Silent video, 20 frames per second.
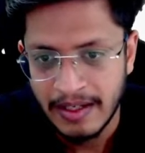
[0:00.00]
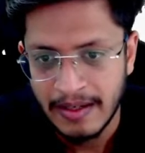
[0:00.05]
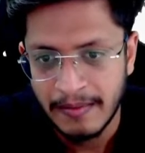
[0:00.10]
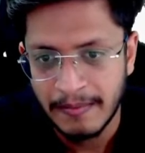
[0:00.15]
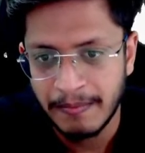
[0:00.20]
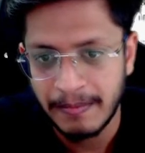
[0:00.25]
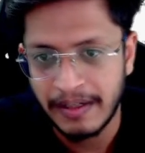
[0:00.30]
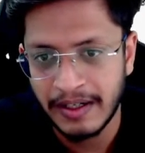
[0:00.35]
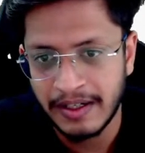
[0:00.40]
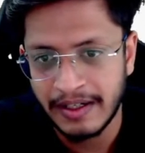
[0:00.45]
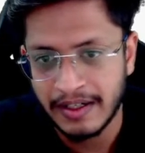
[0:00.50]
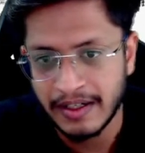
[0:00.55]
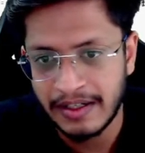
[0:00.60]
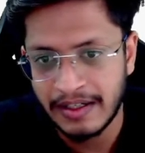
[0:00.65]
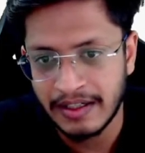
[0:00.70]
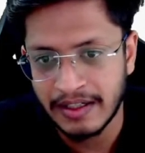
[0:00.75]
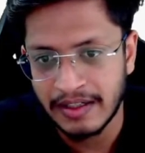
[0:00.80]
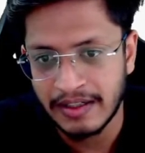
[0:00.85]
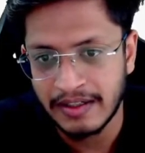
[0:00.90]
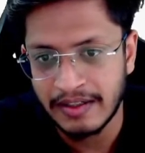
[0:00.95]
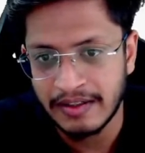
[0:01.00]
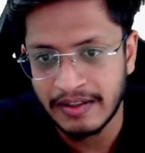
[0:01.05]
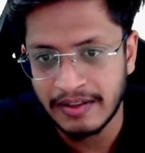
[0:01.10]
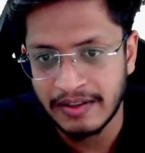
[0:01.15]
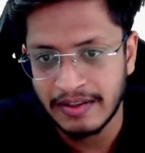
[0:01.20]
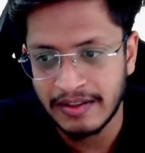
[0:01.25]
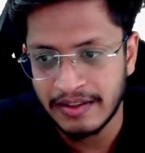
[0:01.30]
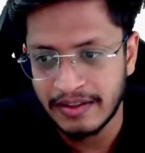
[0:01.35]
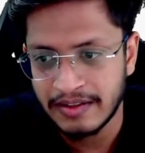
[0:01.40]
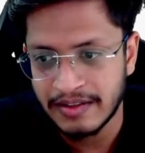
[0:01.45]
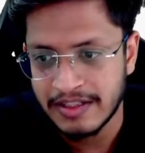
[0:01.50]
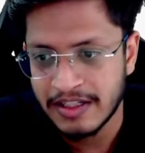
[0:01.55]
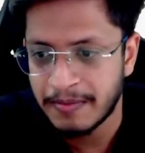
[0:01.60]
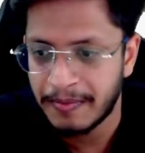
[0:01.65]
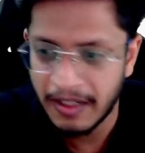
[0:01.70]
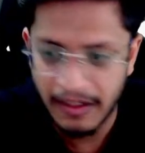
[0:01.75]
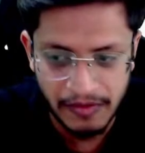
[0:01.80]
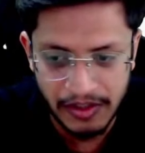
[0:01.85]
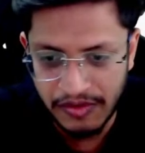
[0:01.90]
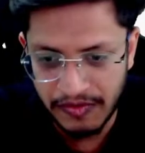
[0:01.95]
but
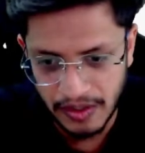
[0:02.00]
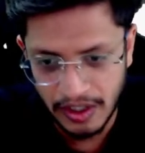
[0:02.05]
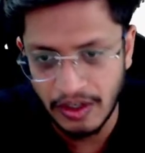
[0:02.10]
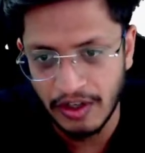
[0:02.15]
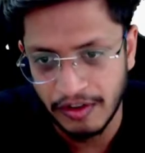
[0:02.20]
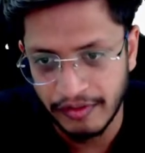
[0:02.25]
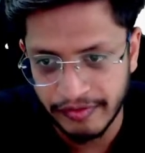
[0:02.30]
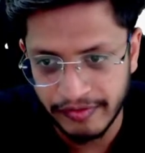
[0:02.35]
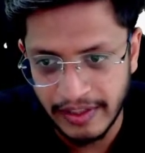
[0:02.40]
GPT was way off.